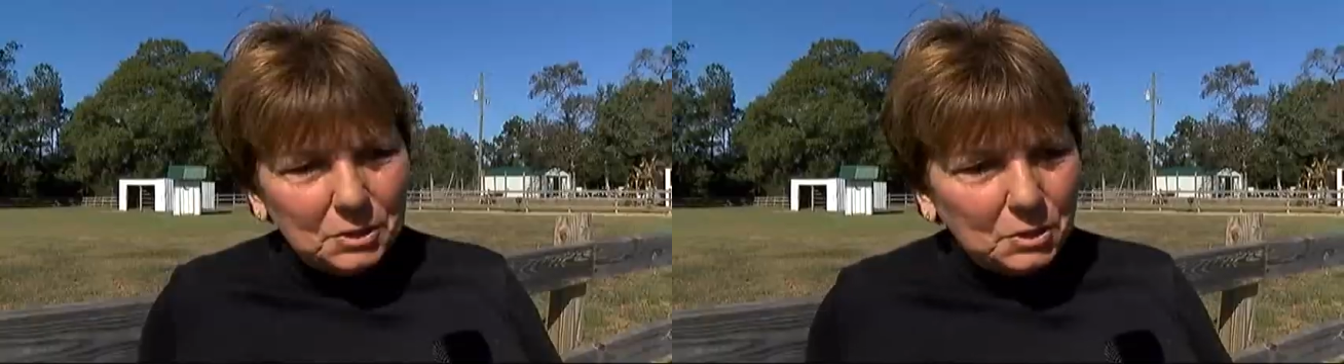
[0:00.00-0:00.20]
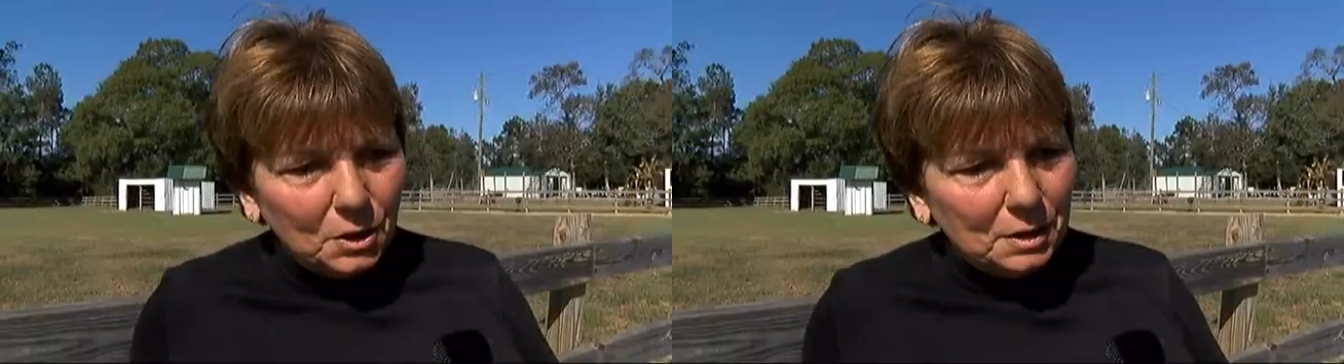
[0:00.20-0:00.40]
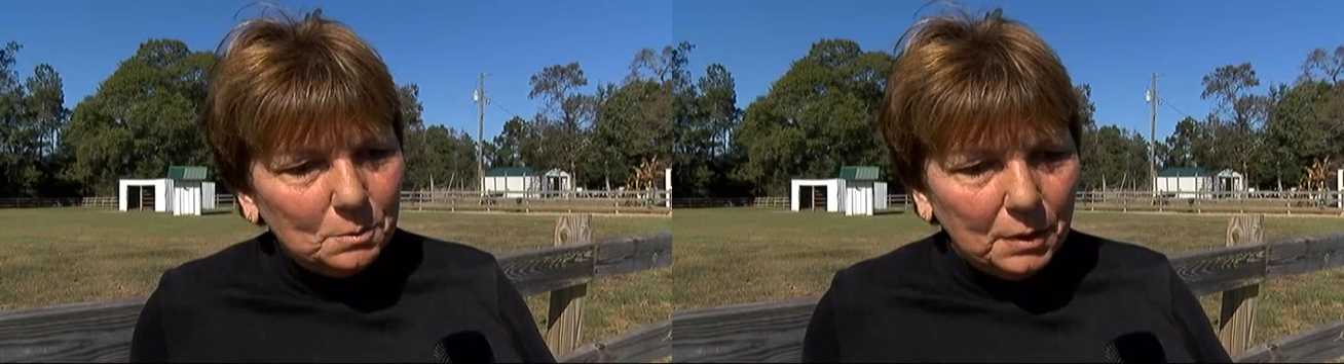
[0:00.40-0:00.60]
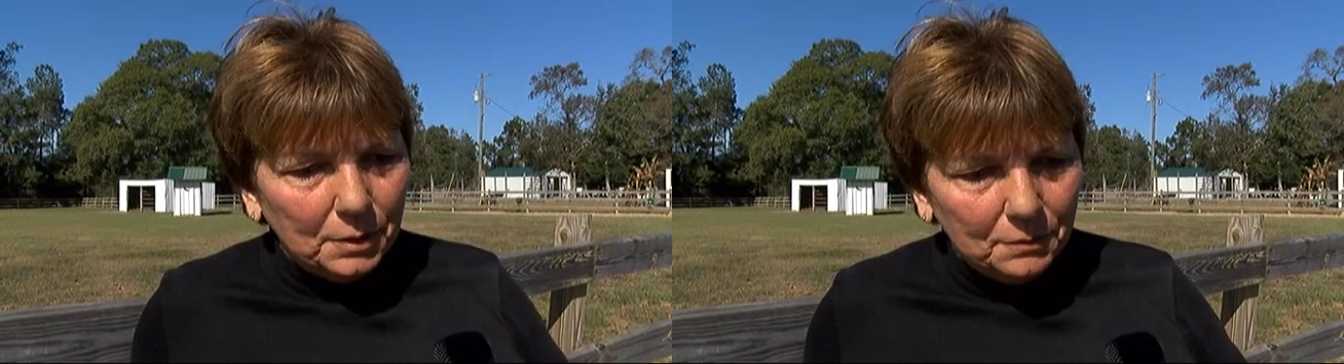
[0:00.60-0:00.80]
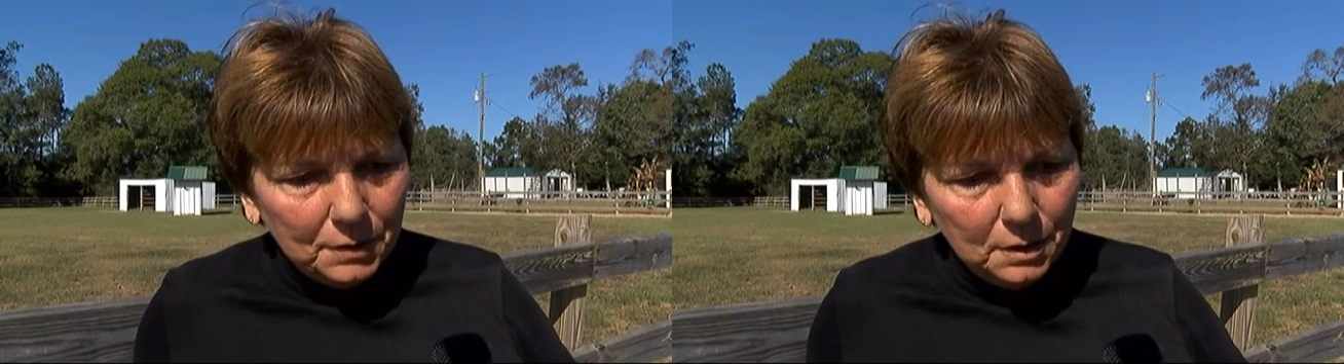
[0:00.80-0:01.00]
started
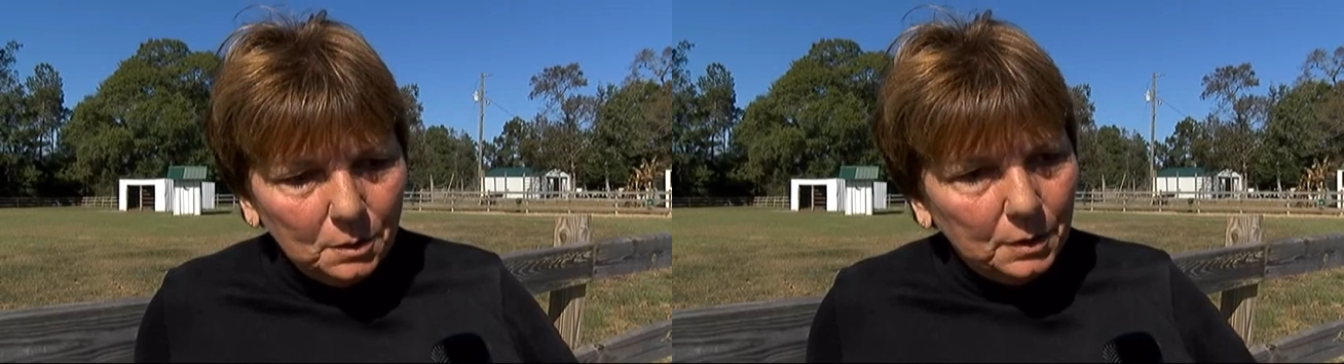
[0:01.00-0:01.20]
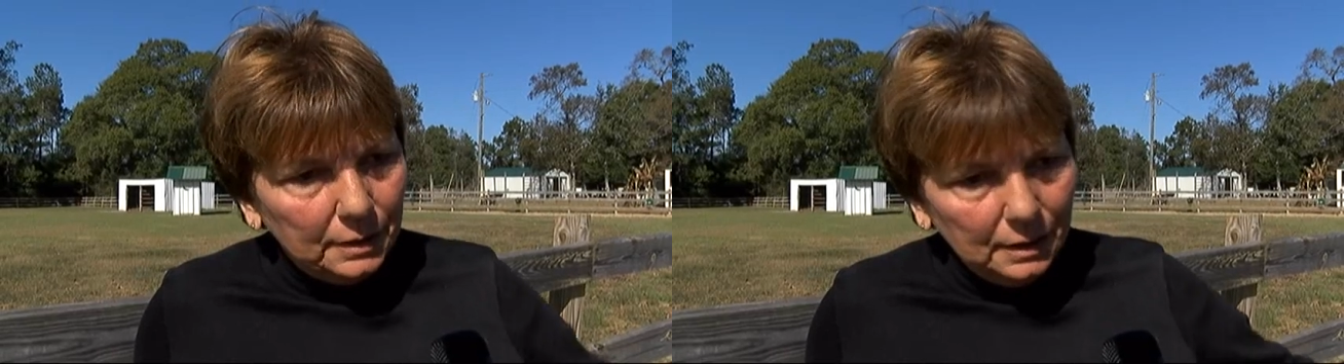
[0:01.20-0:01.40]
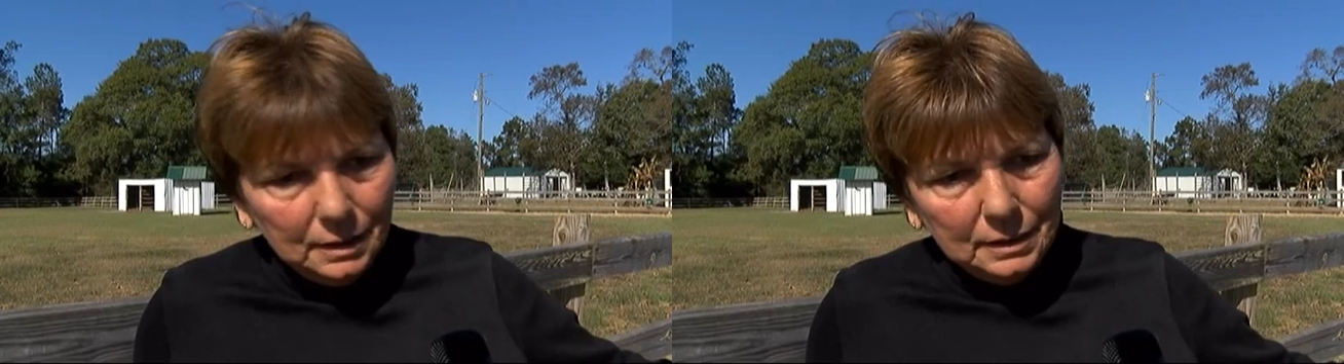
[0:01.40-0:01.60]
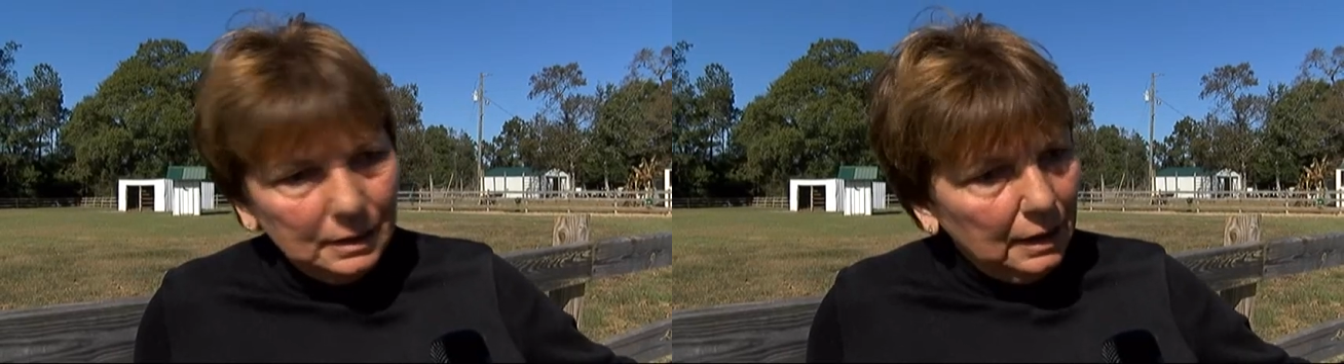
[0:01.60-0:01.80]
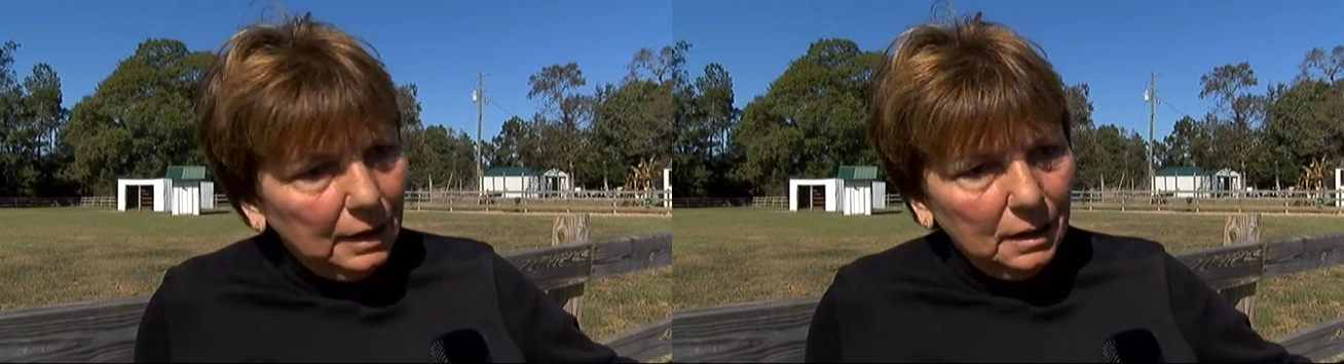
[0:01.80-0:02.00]
with a few and
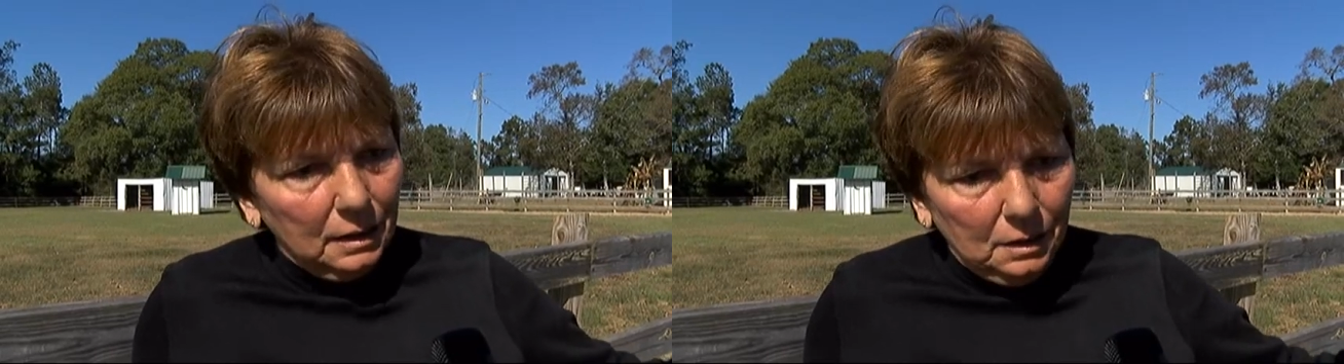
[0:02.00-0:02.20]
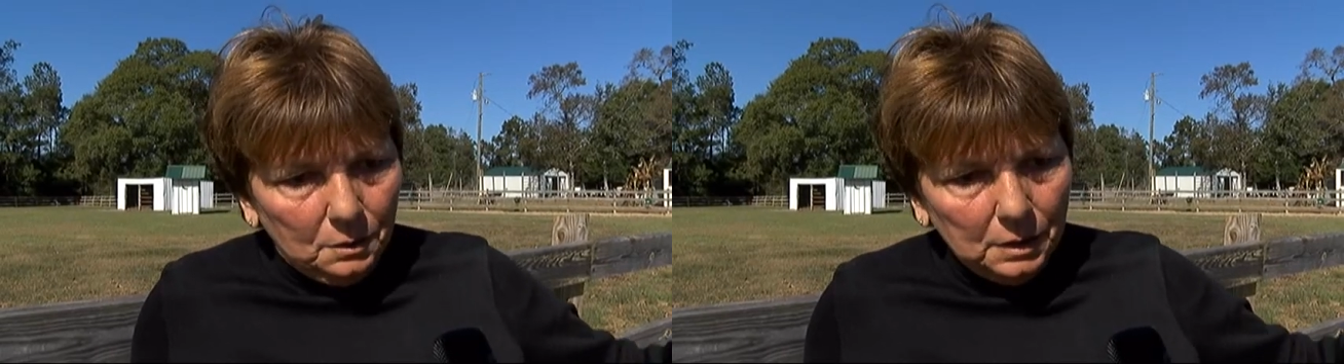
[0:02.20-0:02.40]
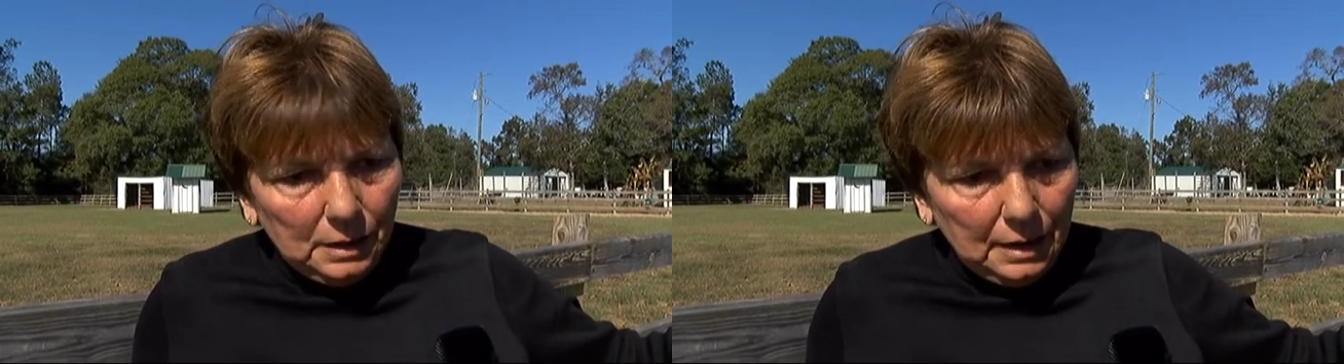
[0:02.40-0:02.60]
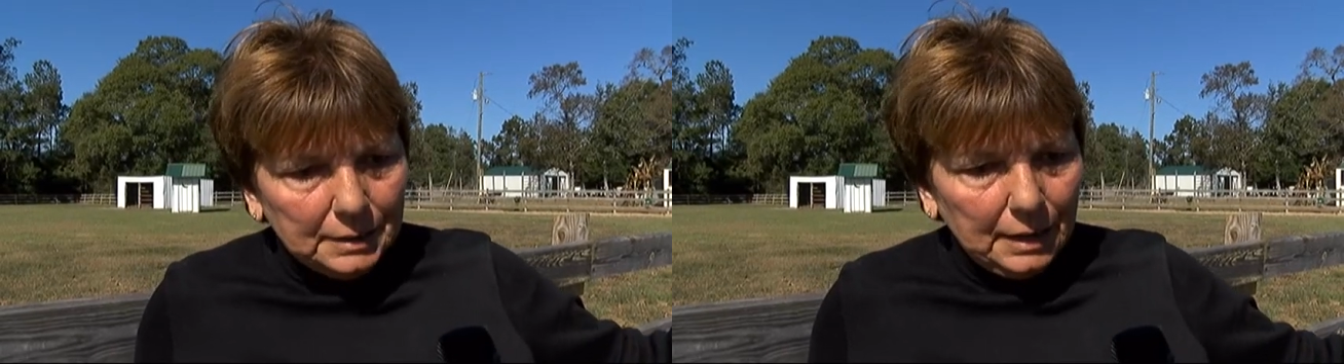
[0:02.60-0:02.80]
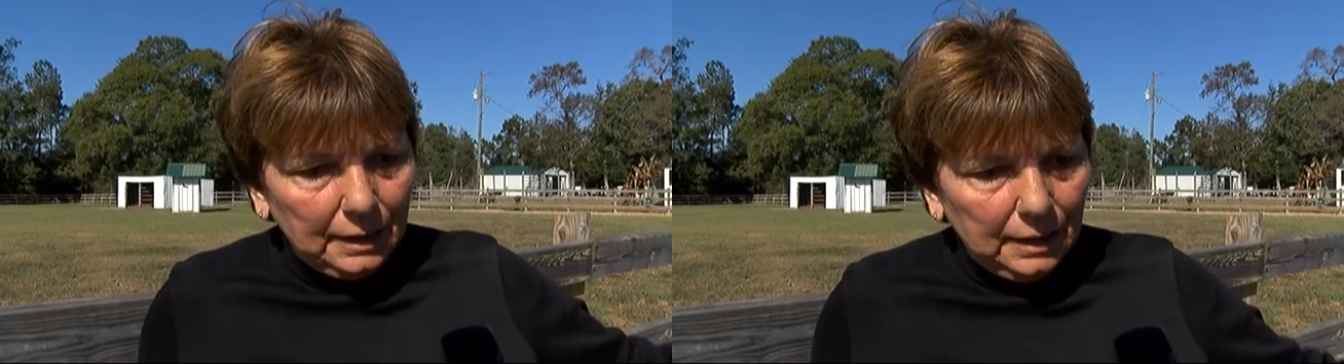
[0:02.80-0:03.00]
then
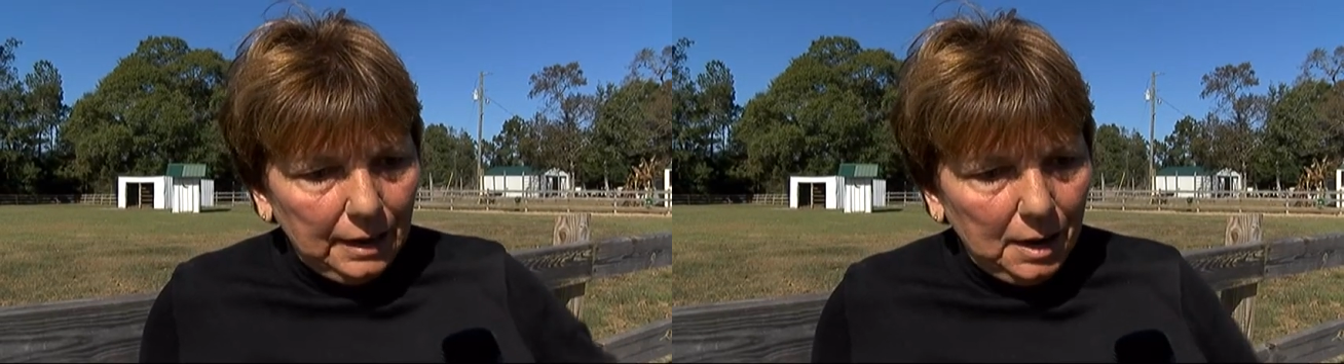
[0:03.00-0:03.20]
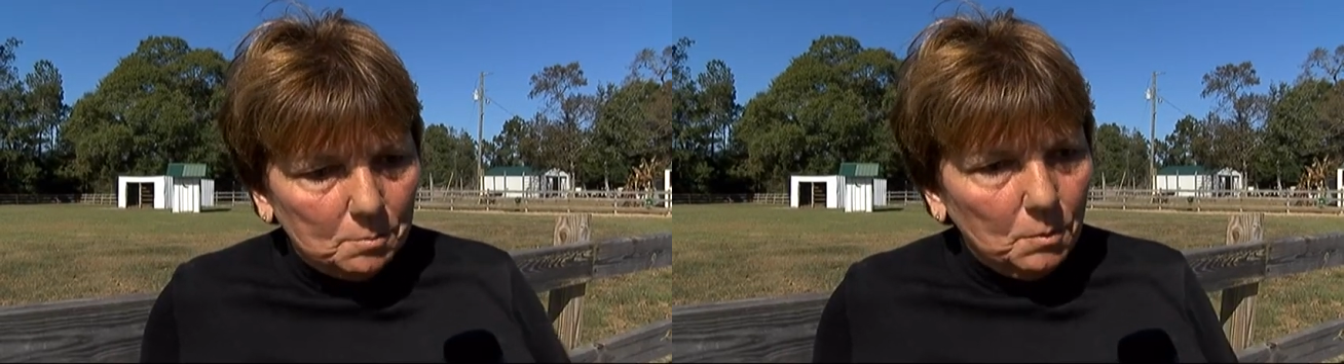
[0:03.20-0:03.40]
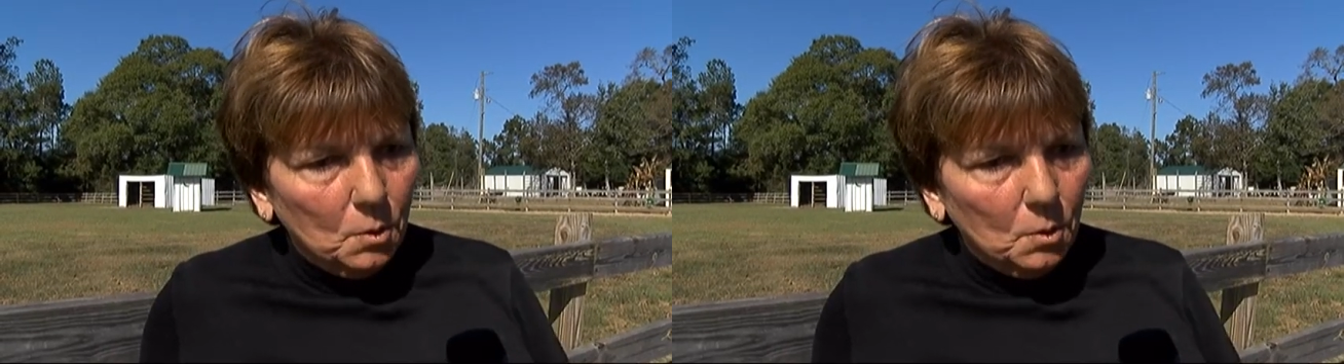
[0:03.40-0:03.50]
realized I could have